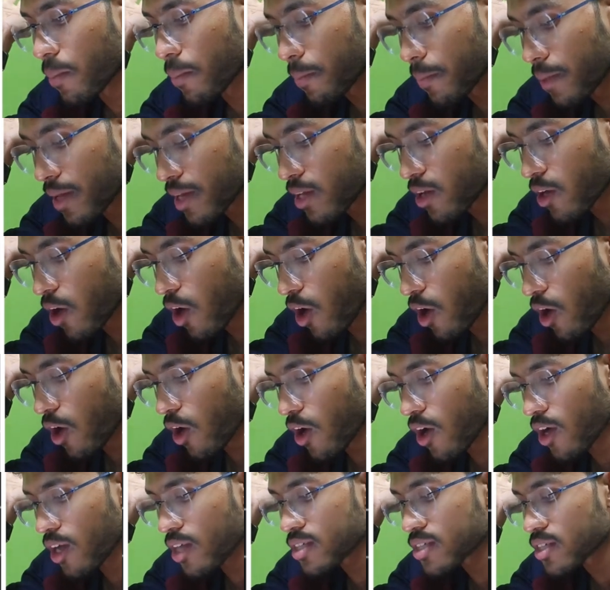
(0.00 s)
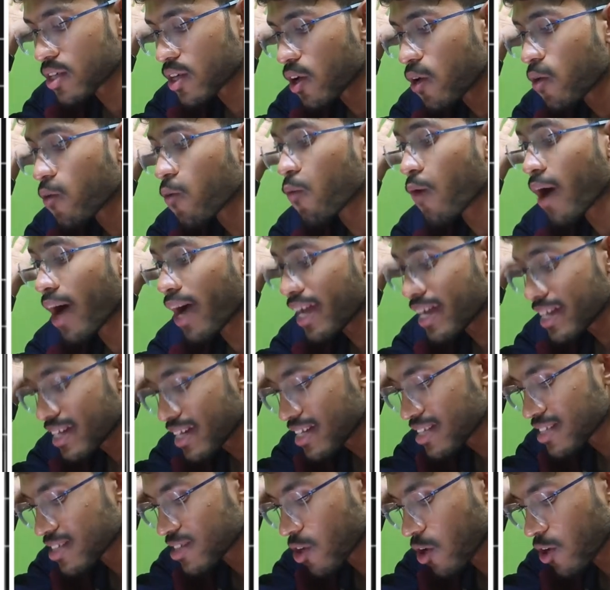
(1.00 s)
Because why it
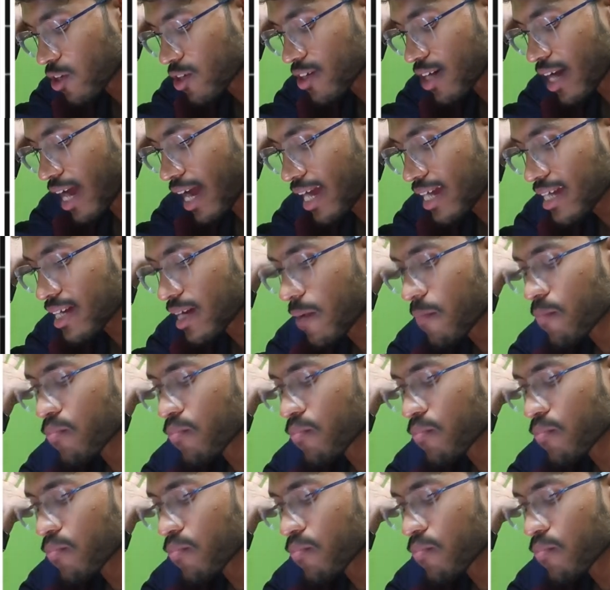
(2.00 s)
is not right?